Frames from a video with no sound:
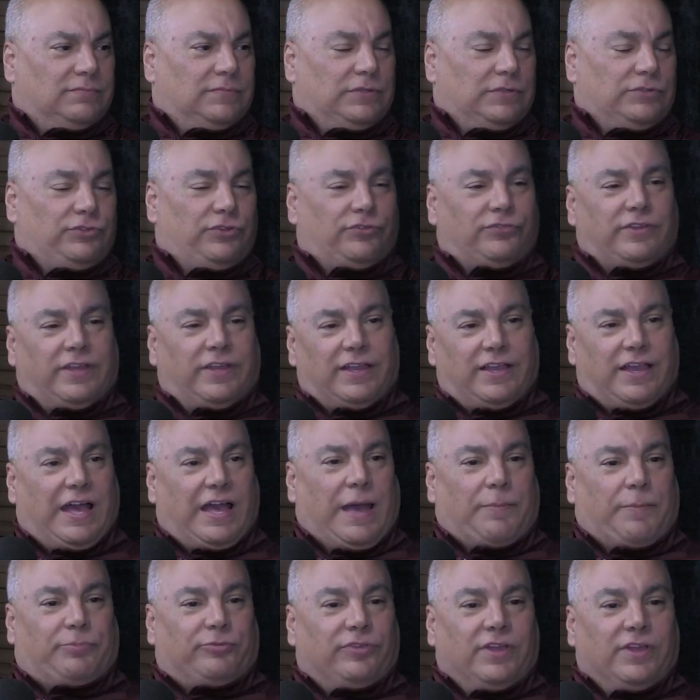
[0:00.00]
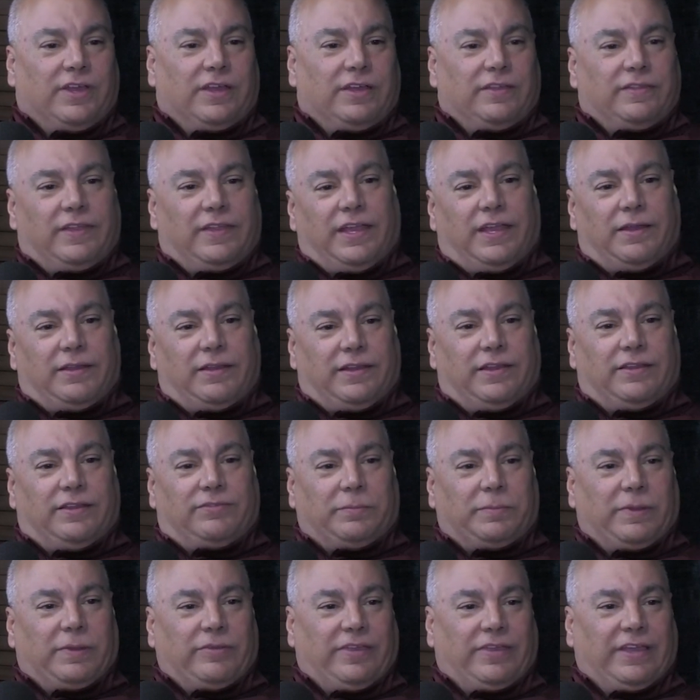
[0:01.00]
Just like cops.
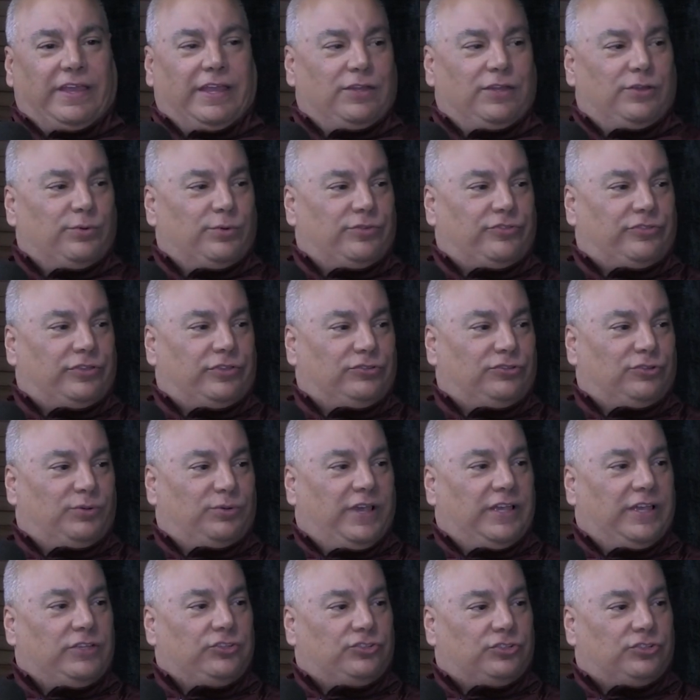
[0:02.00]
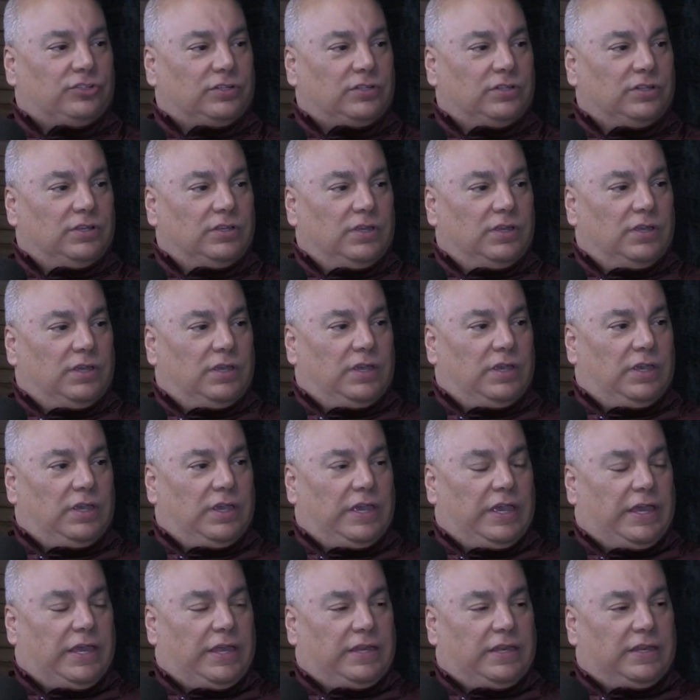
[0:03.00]
Sometimes they get into a situation
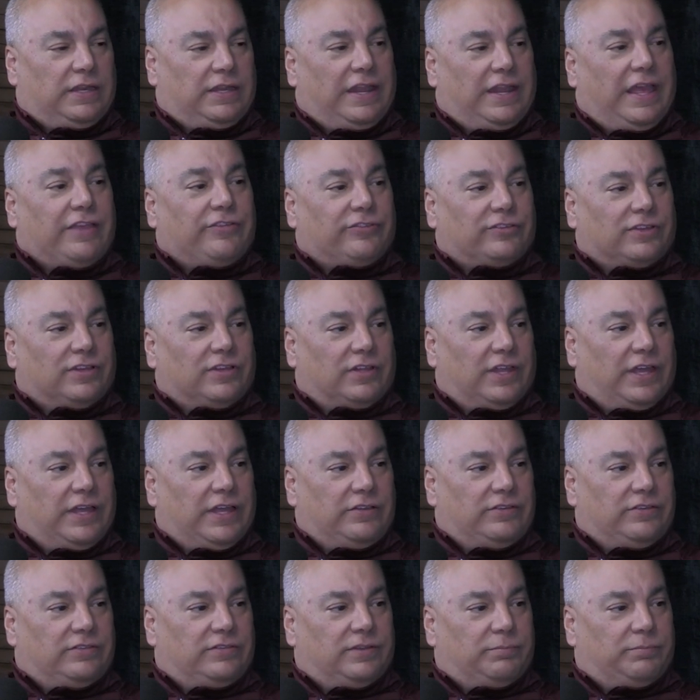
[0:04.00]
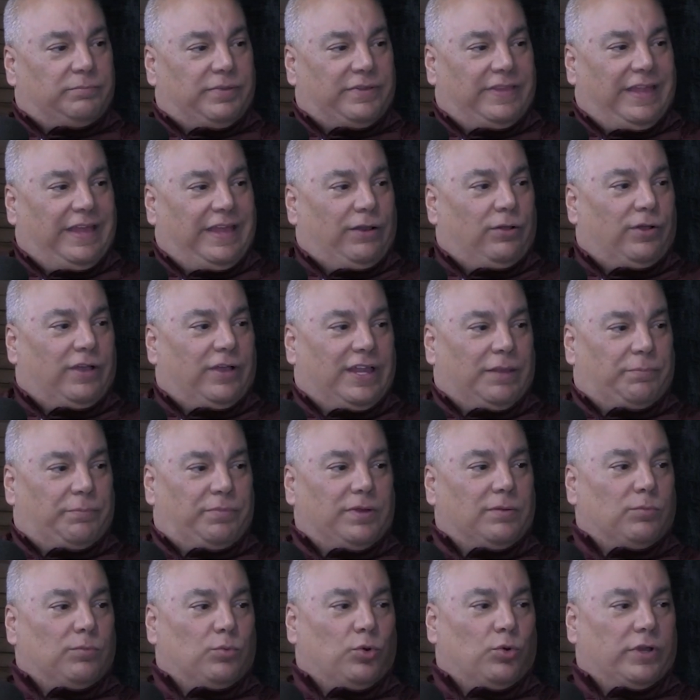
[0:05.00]
and it escalates, but they don't get up in
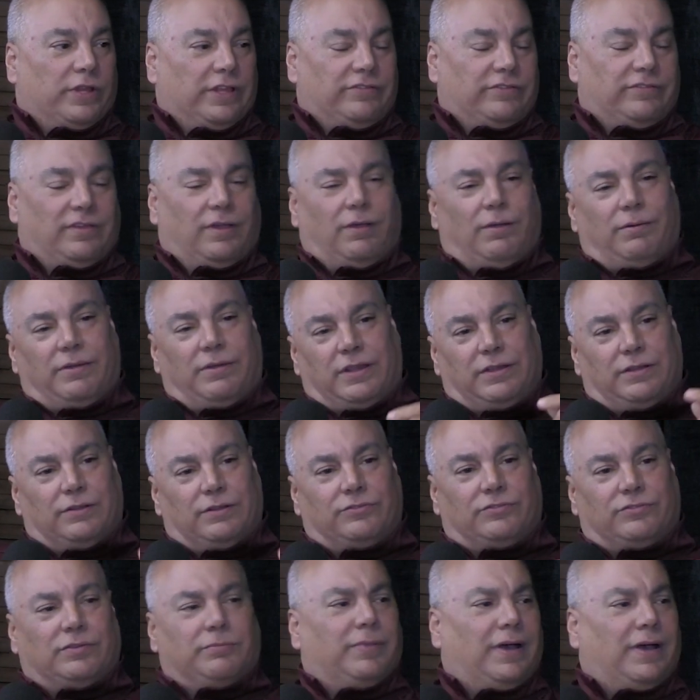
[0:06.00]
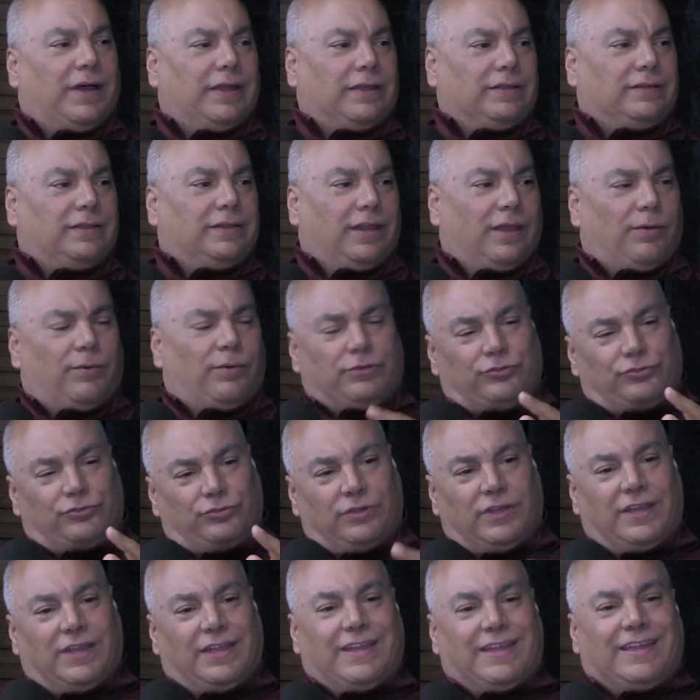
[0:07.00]
the morning and say, I want to kill somebody today. I want to shoot.
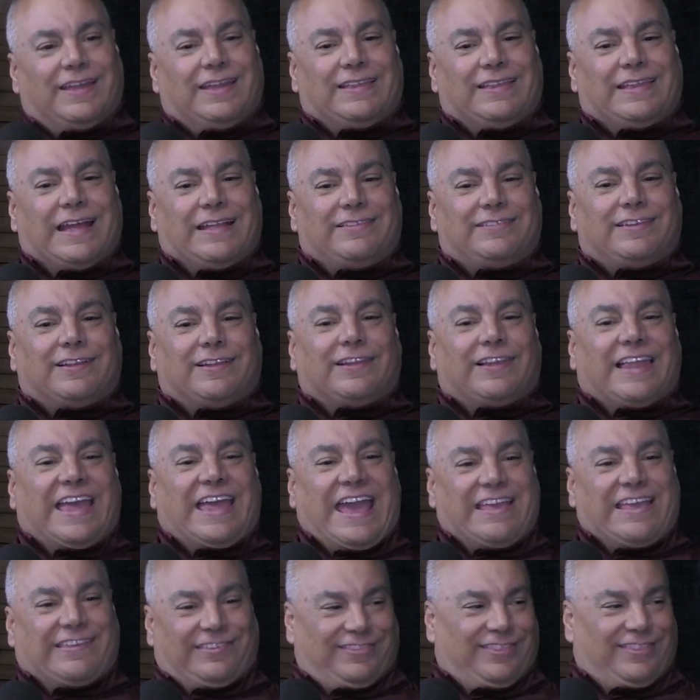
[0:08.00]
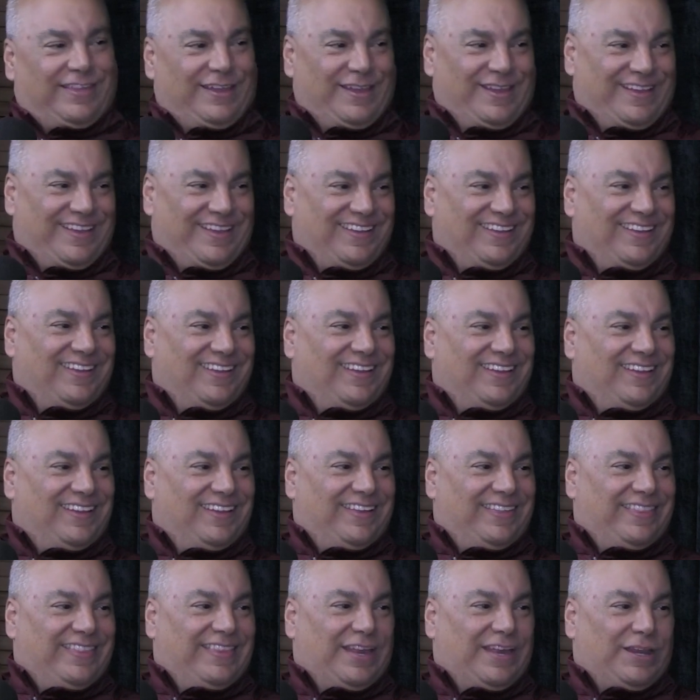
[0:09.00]
That's the last thing
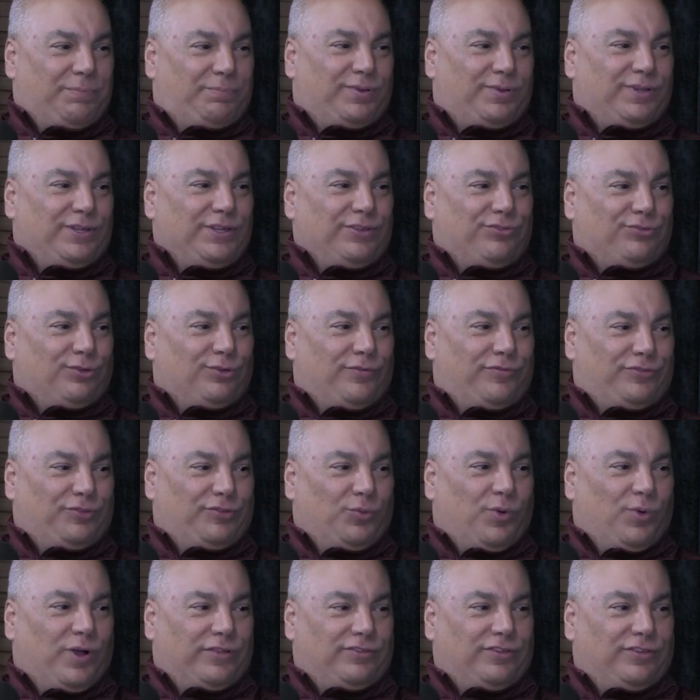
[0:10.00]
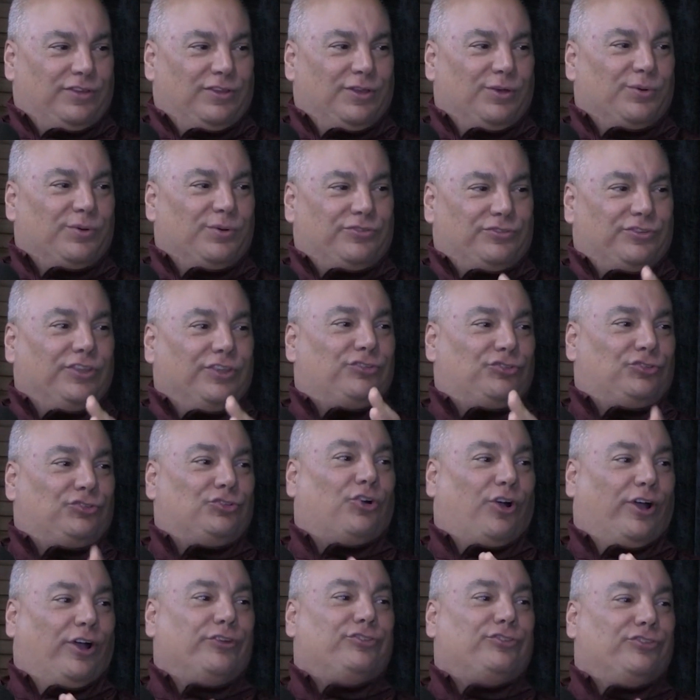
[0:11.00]
that a police officer wants to do is
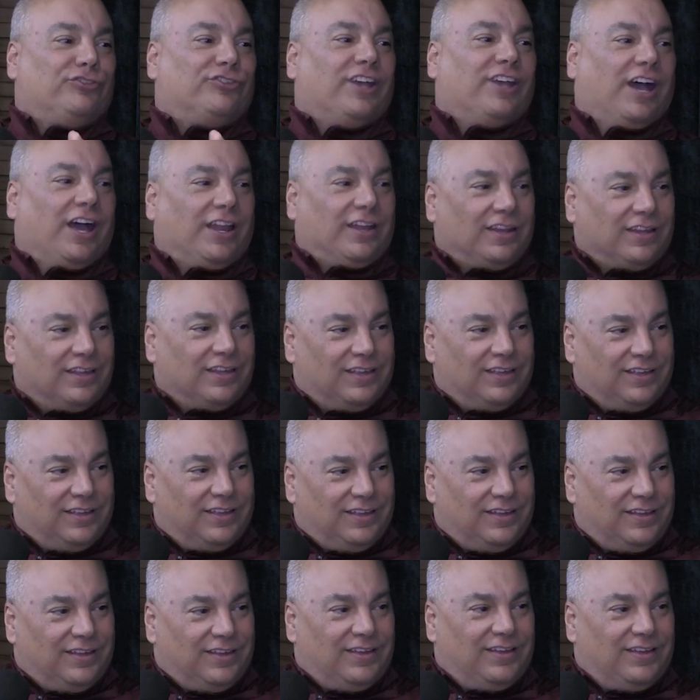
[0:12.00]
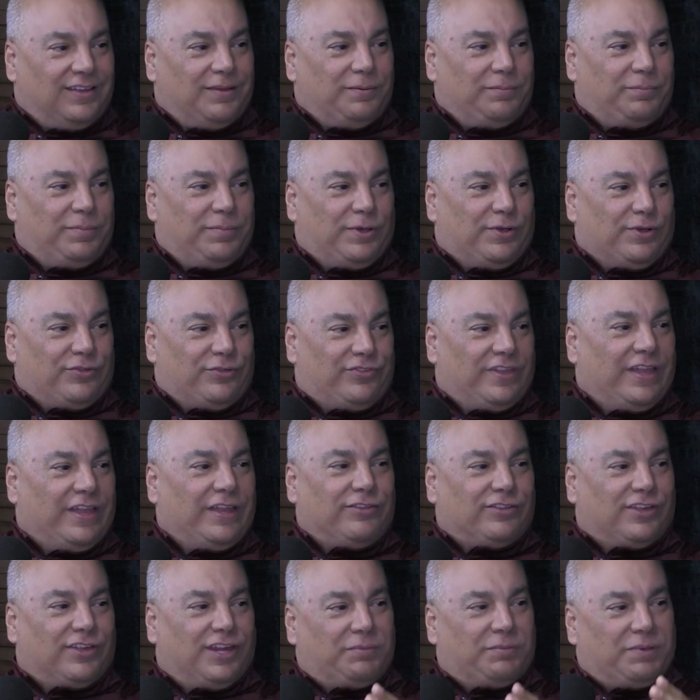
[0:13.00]
discharge his gun, because then
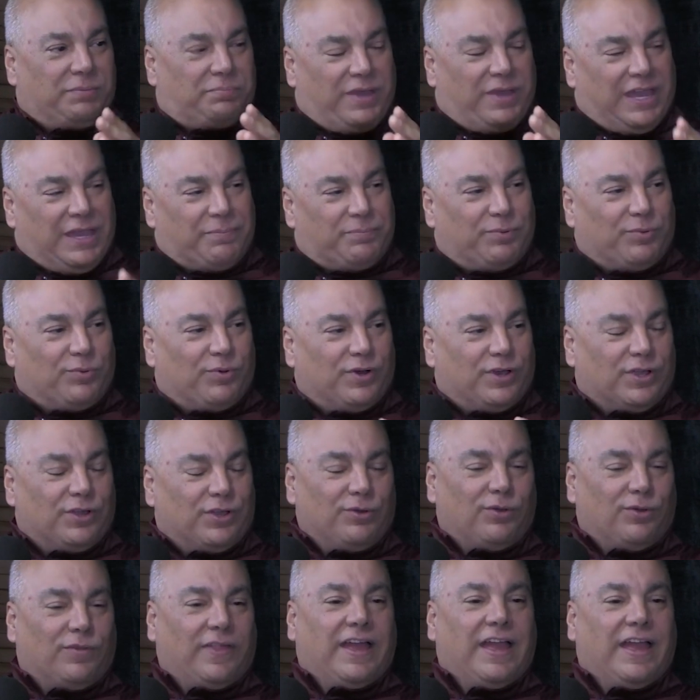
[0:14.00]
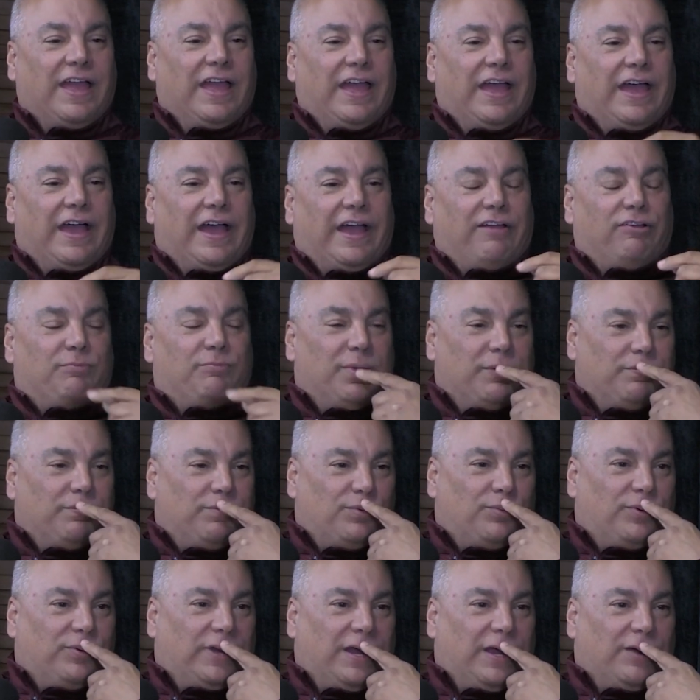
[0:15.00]
there's going to be paperwork and all that. I remember
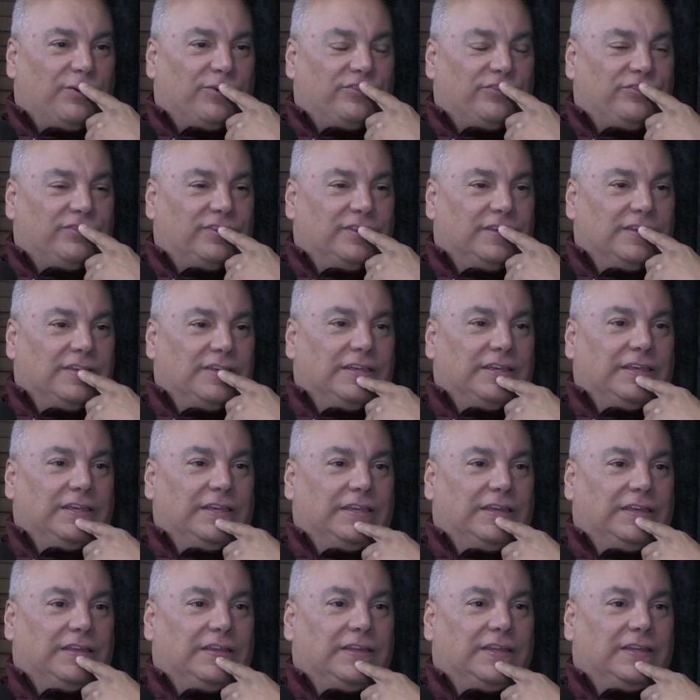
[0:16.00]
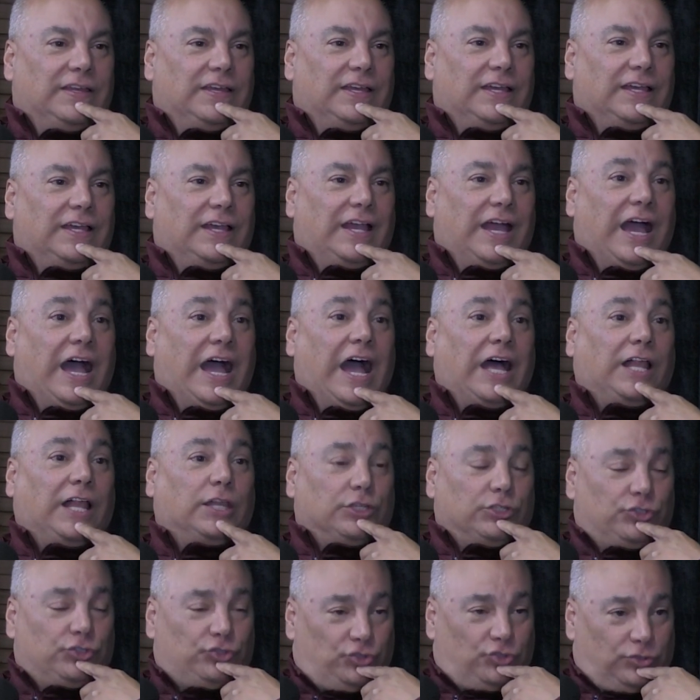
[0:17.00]
when I was in
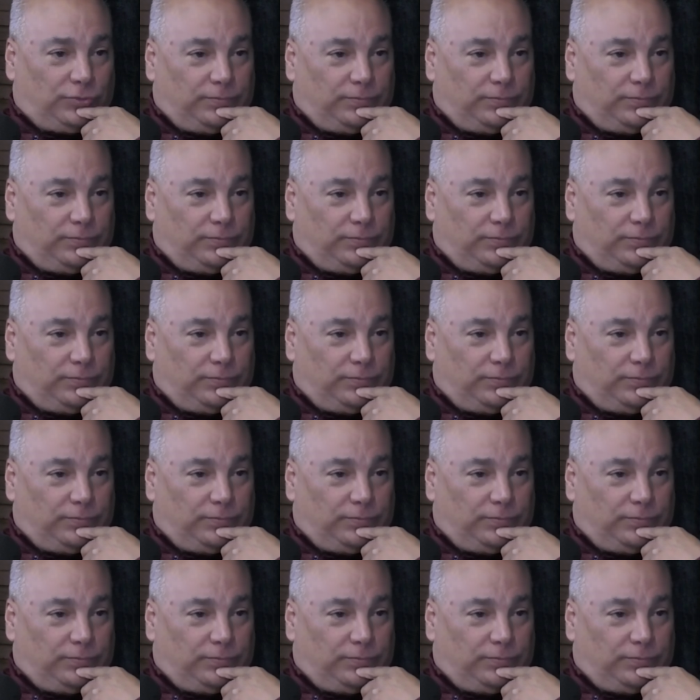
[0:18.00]
college,